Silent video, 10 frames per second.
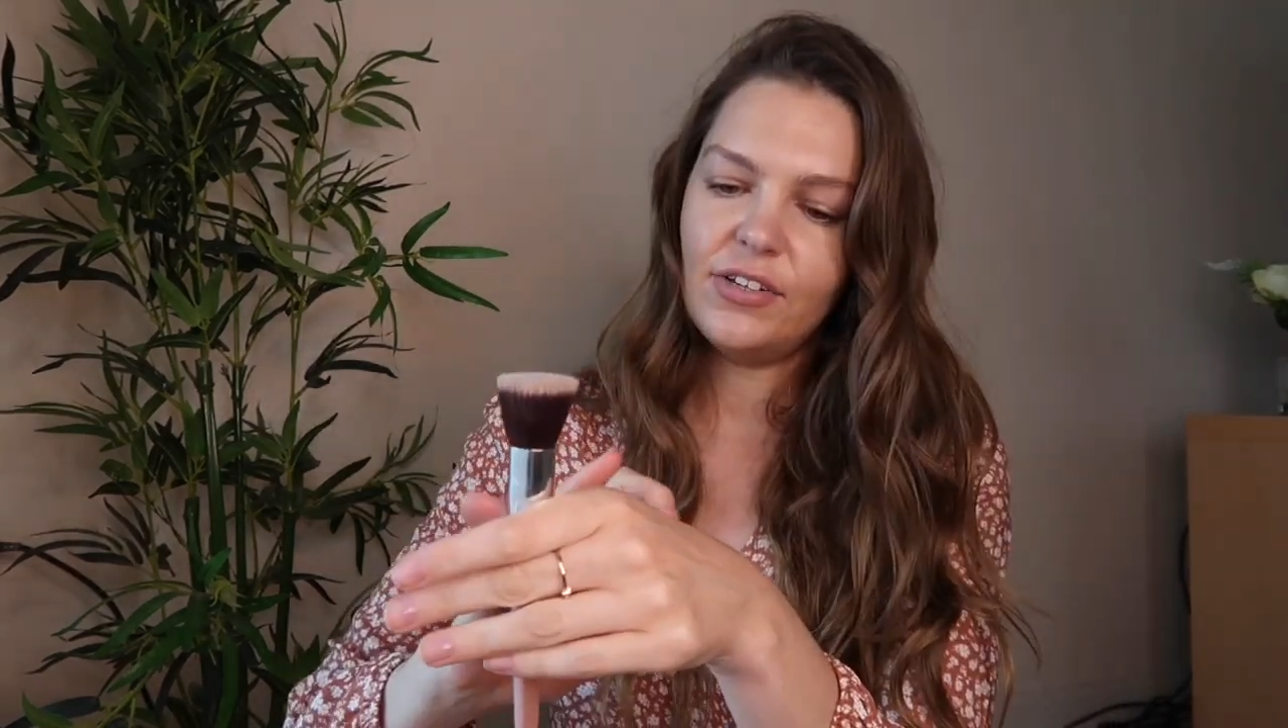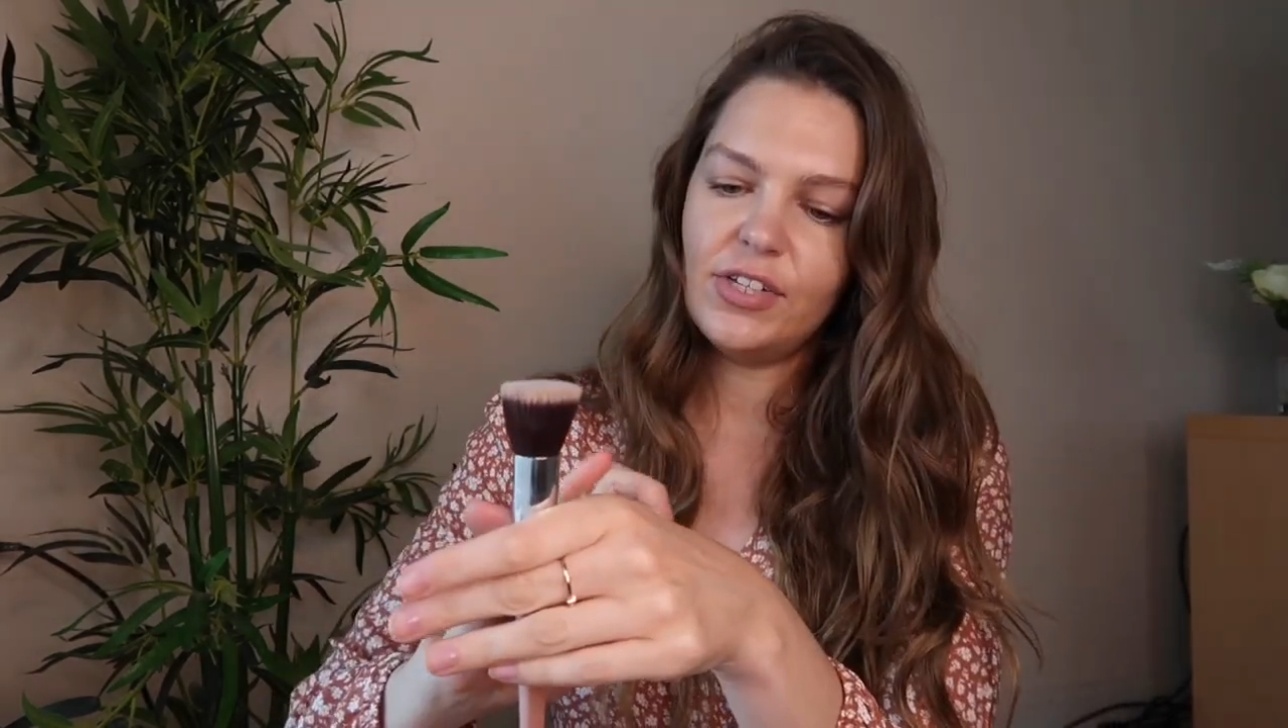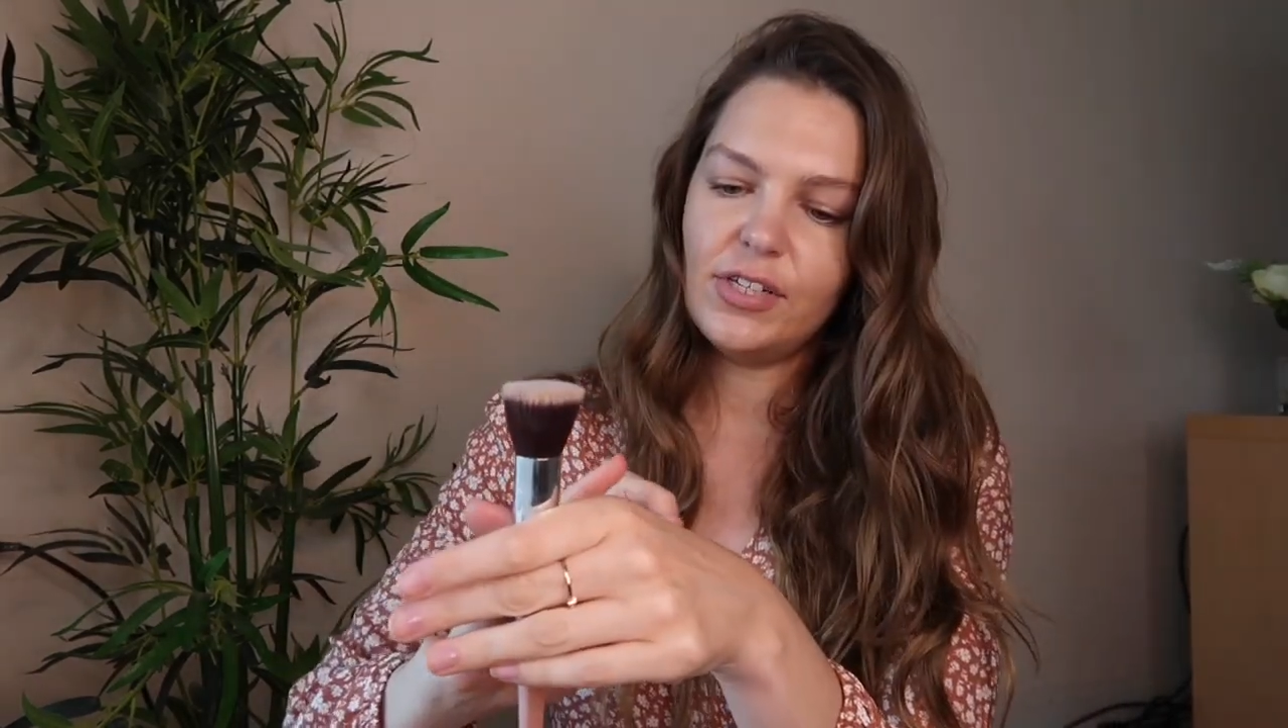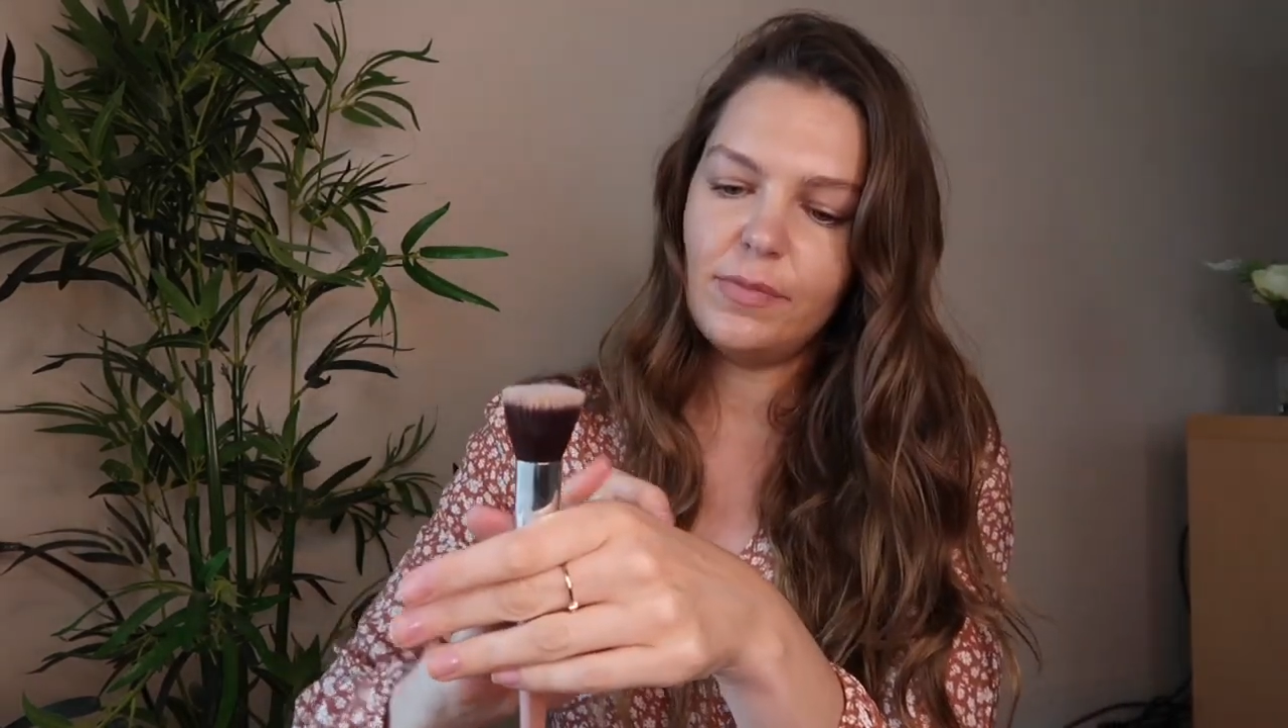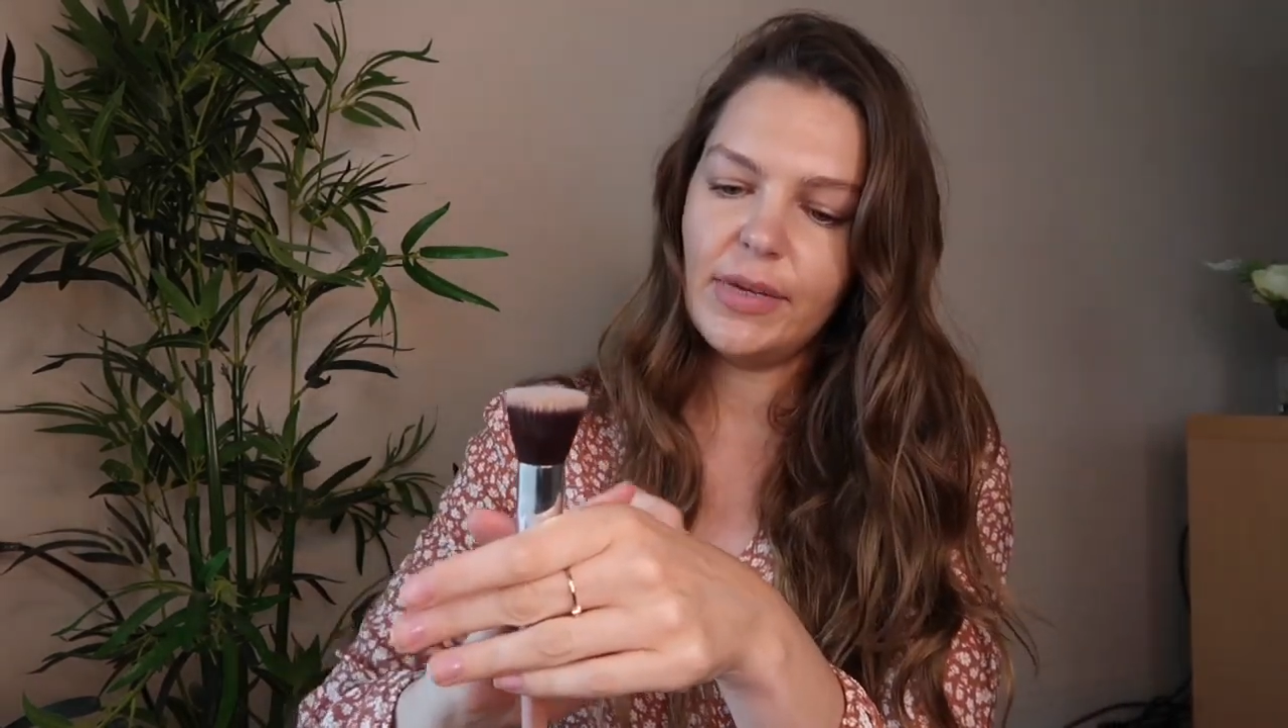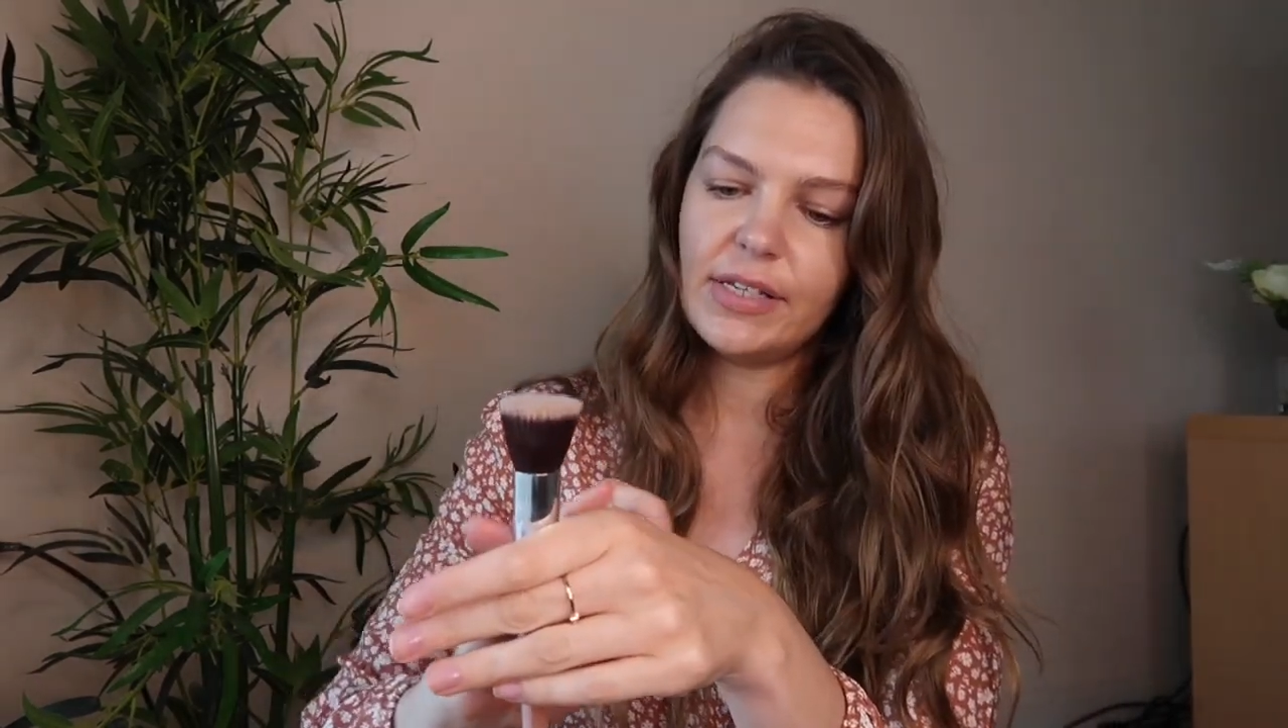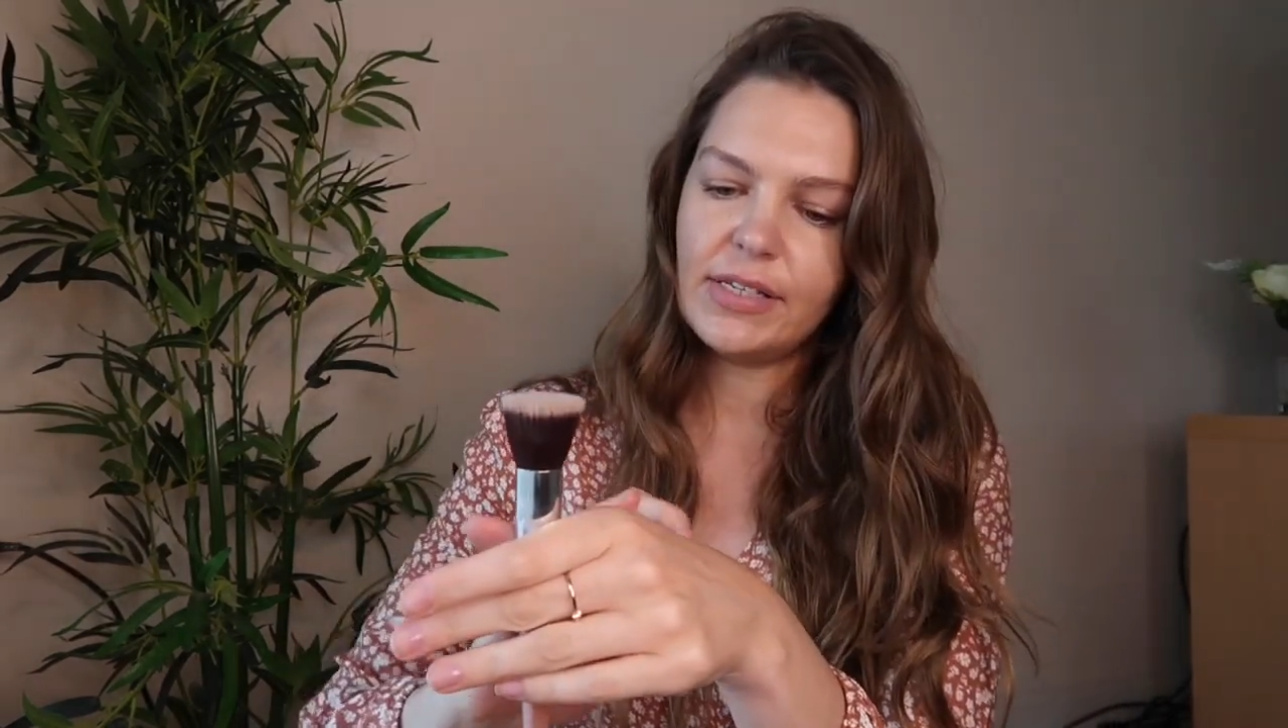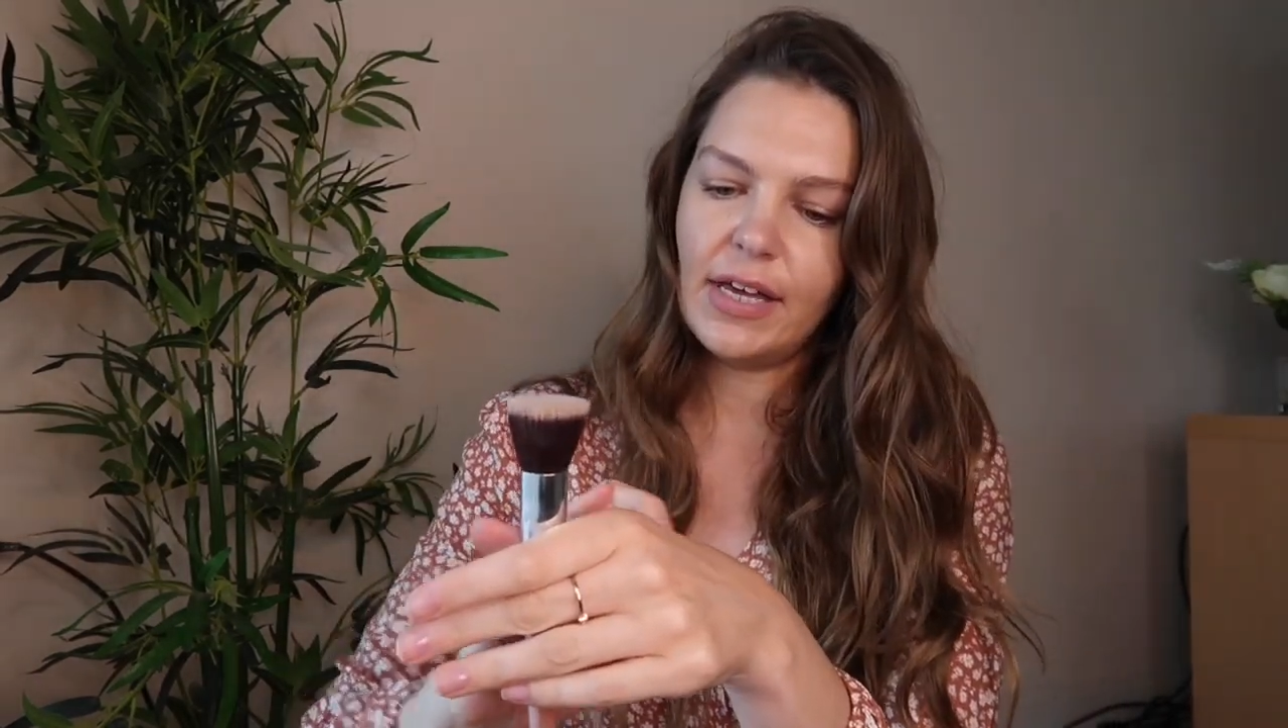just mix